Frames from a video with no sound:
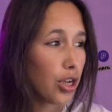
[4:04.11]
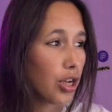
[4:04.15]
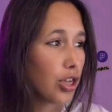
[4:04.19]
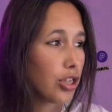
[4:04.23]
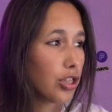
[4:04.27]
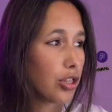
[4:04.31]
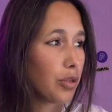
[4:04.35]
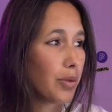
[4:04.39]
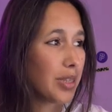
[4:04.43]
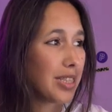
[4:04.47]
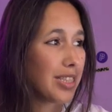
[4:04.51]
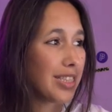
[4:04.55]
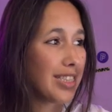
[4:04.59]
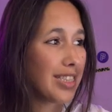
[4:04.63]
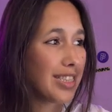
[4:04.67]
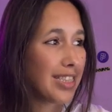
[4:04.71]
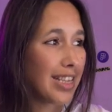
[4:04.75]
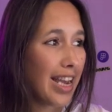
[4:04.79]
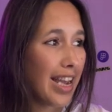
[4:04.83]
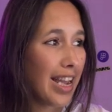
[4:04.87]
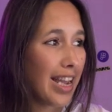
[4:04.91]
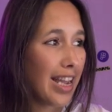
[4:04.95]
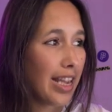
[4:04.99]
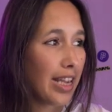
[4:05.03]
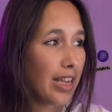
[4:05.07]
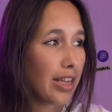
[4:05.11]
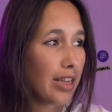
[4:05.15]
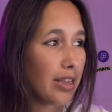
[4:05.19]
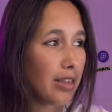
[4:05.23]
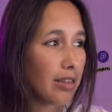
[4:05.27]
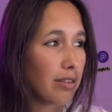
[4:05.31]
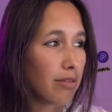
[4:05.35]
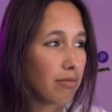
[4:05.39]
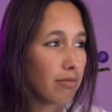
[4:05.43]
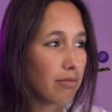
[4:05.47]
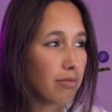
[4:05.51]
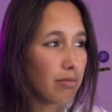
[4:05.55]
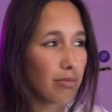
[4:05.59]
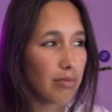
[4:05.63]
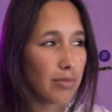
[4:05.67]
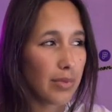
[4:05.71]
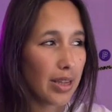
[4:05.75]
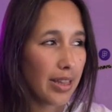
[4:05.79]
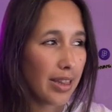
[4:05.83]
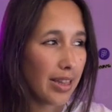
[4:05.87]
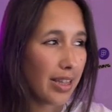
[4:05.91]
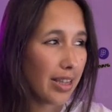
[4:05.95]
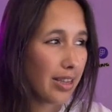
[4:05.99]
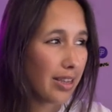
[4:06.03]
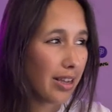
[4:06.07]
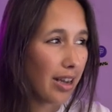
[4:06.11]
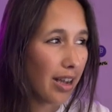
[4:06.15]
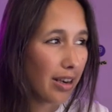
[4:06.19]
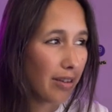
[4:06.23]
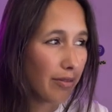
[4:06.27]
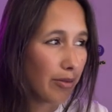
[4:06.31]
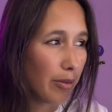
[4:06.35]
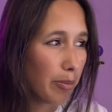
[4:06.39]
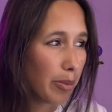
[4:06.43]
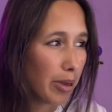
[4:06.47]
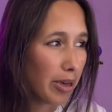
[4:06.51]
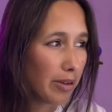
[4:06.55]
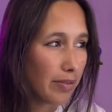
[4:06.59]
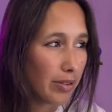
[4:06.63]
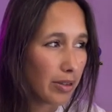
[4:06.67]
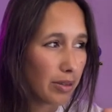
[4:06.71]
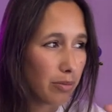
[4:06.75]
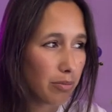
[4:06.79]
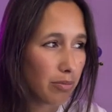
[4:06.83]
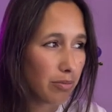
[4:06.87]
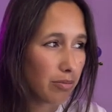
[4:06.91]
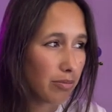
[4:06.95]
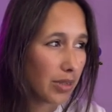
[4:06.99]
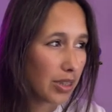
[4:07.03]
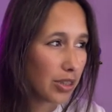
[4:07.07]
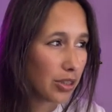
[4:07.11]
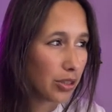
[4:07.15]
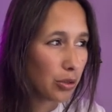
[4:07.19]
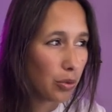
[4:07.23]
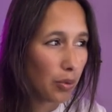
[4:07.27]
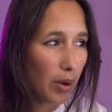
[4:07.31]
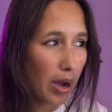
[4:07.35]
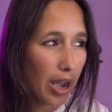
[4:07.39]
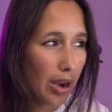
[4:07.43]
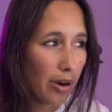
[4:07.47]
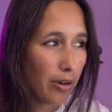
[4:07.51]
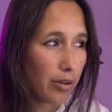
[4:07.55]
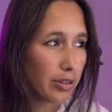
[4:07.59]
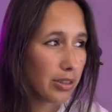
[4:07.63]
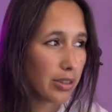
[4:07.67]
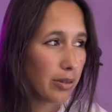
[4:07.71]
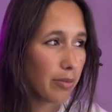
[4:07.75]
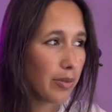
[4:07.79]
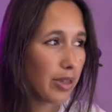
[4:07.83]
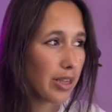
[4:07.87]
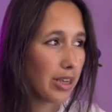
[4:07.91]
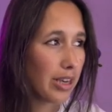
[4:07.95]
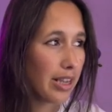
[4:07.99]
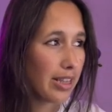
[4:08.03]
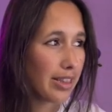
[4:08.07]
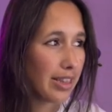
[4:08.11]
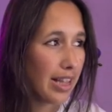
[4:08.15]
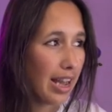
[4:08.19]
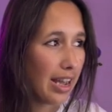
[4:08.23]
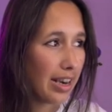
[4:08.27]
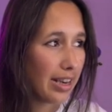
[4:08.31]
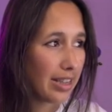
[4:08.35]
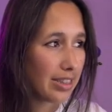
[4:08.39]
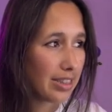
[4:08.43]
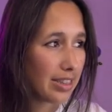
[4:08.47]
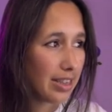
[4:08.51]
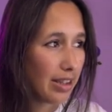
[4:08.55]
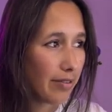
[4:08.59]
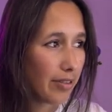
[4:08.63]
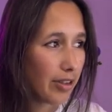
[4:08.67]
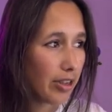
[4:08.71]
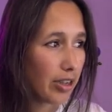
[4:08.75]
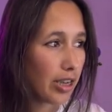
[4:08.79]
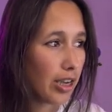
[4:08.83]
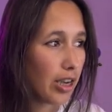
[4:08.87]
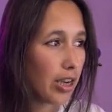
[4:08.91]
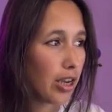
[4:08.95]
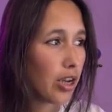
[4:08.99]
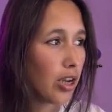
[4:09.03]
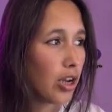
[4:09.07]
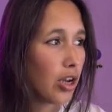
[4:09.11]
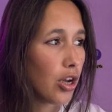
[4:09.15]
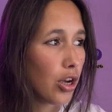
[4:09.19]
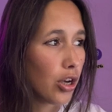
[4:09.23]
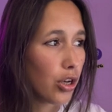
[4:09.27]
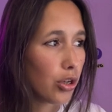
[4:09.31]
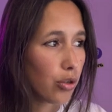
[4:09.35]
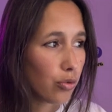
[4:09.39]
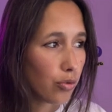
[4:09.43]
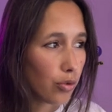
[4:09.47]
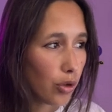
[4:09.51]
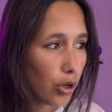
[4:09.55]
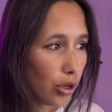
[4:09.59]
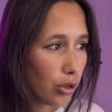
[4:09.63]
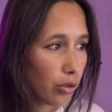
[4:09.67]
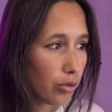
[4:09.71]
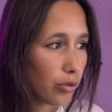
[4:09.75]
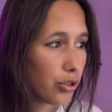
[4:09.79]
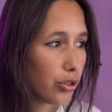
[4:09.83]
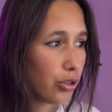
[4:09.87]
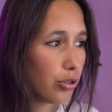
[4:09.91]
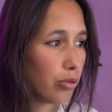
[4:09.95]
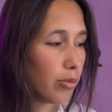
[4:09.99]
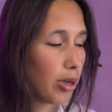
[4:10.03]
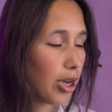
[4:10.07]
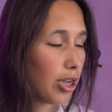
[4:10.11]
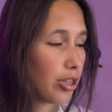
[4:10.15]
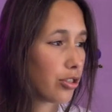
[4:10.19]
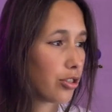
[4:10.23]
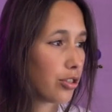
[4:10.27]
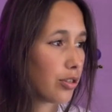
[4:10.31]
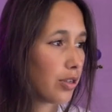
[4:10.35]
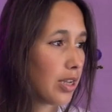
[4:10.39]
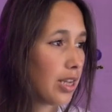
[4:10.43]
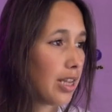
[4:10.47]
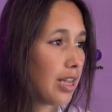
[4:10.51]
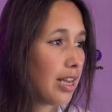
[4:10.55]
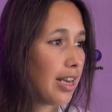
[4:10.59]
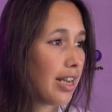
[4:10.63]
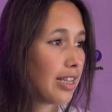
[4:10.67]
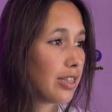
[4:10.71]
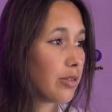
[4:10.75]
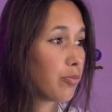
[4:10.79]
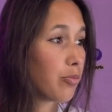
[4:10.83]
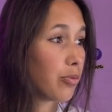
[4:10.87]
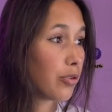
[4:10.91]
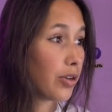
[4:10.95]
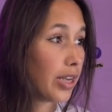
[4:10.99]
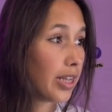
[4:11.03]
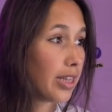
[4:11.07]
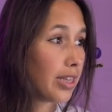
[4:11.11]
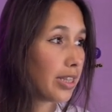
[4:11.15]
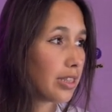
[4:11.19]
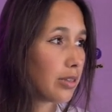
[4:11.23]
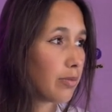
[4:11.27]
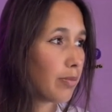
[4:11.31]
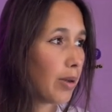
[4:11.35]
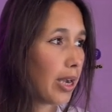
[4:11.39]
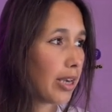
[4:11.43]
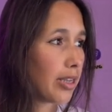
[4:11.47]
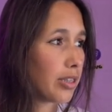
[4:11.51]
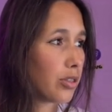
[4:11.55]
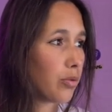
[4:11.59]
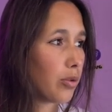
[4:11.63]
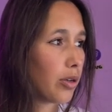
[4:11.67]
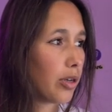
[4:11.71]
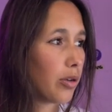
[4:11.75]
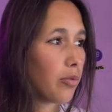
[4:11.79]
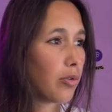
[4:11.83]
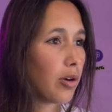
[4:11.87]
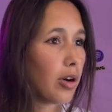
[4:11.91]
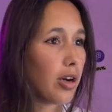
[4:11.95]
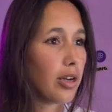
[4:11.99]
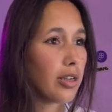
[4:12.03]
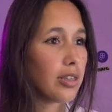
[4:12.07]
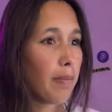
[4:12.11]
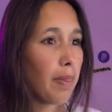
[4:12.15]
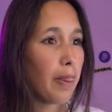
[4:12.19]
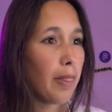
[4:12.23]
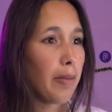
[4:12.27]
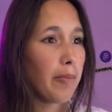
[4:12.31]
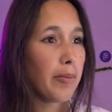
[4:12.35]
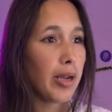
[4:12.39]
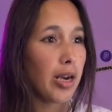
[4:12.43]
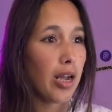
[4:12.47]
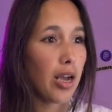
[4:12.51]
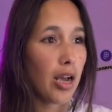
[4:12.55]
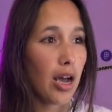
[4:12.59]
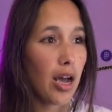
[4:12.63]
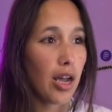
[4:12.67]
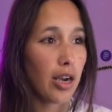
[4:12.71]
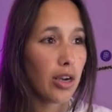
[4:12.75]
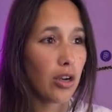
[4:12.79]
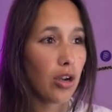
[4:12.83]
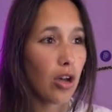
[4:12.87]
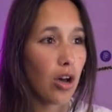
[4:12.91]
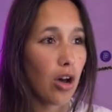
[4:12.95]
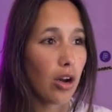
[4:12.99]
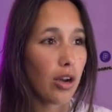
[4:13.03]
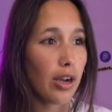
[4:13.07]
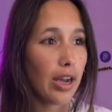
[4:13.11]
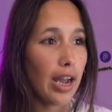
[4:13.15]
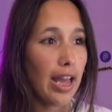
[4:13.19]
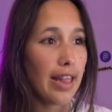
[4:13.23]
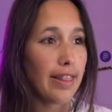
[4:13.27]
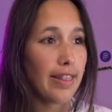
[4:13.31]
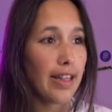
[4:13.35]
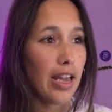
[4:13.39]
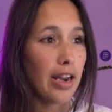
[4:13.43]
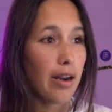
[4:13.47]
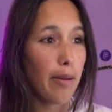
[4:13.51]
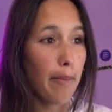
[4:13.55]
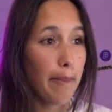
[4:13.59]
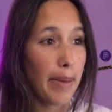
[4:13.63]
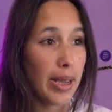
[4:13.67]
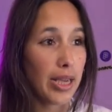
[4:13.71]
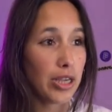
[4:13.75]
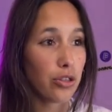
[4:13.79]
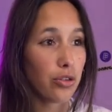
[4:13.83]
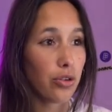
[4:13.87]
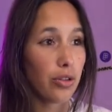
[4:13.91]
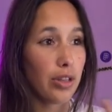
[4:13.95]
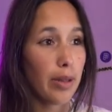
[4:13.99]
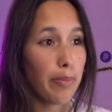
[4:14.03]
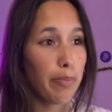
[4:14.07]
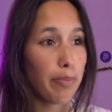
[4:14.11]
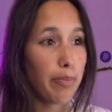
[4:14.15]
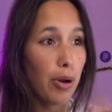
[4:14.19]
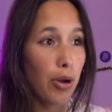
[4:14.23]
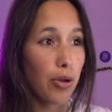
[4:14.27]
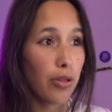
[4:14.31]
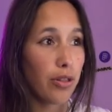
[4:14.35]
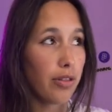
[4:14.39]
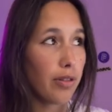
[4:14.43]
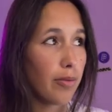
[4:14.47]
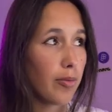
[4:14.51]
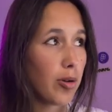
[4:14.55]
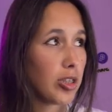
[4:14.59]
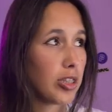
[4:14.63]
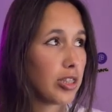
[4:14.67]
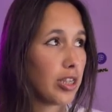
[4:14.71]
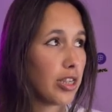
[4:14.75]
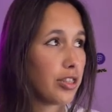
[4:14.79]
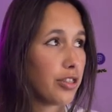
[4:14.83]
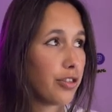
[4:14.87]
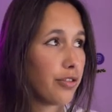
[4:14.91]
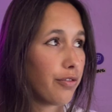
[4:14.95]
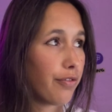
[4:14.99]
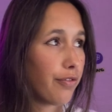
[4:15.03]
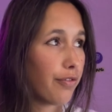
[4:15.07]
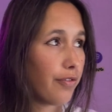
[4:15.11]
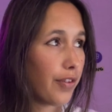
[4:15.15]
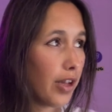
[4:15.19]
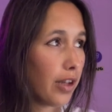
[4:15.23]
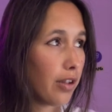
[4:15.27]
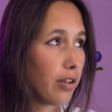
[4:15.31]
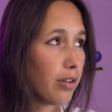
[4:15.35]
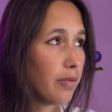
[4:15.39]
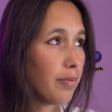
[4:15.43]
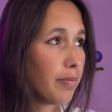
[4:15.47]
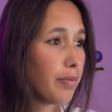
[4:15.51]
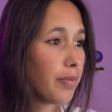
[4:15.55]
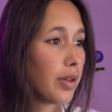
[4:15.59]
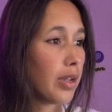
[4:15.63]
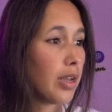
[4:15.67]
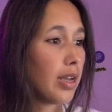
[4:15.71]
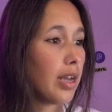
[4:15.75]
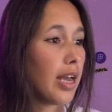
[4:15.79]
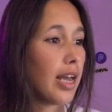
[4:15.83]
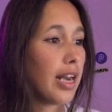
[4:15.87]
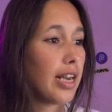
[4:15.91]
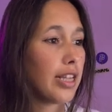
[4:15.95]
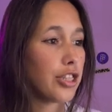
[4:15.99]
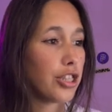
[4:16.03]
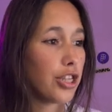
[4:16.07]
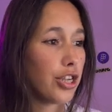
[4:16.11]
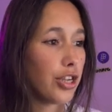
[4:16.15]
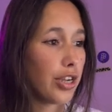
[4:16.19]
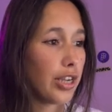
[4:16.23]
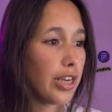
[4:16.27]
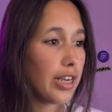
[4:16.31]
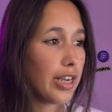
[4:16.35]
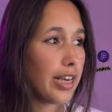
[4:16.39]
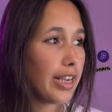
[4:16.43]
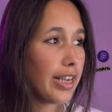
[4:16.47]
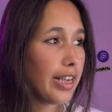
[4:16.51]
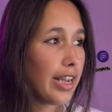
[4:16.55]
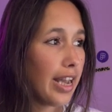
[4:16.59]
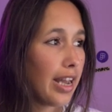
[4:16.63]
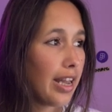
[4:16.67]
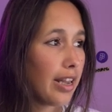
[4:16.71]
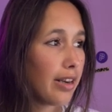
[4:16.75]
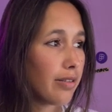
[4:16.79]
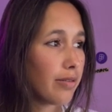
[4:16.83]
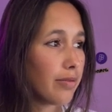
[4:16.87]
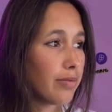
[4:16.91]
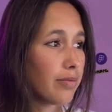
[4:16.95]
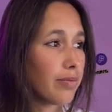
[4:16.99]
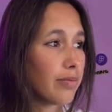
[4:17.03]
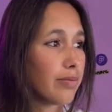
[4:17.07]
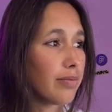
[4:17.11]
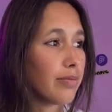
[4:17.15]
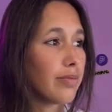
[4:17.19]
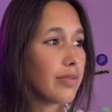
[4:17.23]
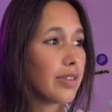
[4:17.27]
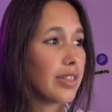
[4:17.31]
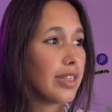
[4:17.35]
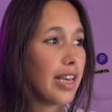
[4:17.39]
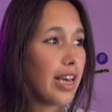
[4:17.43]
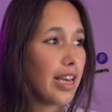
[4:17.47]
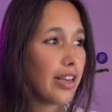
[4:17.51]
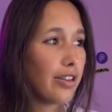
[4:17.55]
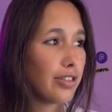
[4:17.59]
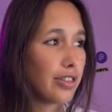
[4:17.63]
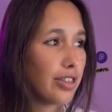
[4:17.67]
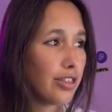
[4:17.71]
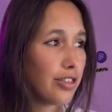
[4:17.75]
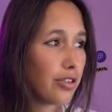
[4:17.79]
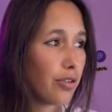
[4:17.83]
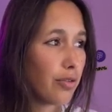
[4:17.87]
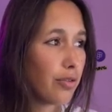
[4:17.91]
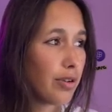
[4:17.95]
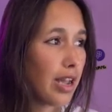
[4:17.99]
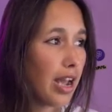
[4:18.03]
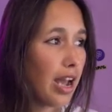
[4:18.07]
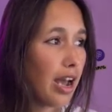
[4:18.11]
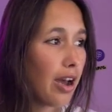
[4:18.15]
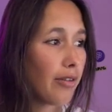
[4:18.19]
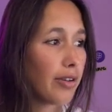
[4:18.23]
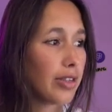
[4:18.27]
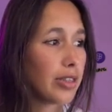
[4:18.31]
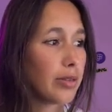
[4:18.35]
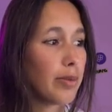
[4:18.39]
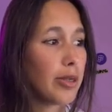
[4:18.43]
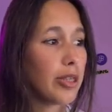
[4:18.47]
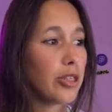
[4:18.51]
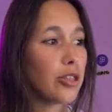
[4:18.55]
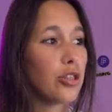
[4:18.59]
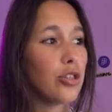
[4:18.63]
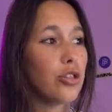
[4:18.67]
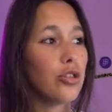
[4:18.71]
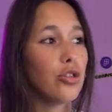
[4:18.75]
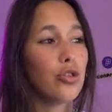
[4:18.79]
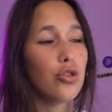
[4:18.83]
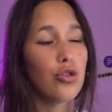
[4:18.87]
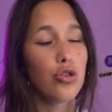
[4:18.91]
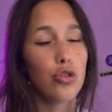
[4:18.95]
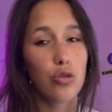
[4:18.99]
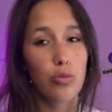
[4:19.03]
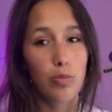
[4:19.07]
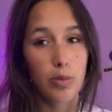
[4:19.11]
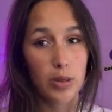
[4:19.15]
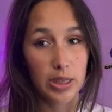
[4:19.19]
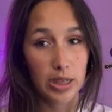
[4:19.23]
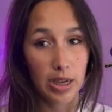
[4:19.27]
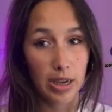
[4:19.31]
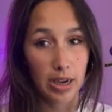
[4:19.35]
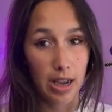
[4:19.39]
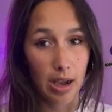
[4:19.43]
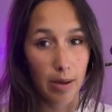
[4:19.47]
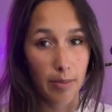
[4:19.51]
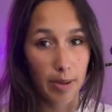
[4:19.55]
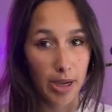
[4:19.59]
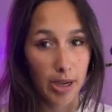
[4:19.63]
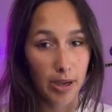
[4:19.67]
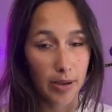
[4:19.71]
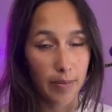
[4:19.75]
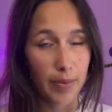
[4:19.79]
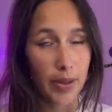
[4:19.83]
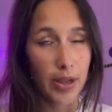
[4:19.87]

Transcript: So it's staying, I think, kind of a bit of a, a square or something like that. It's never gonna grow too much. Let's bring this back to what it was. I'm gonna unlock and then make sure that both of them are set to fill. And let's look at it again. Yeah, you see, so now it's being super dynamic.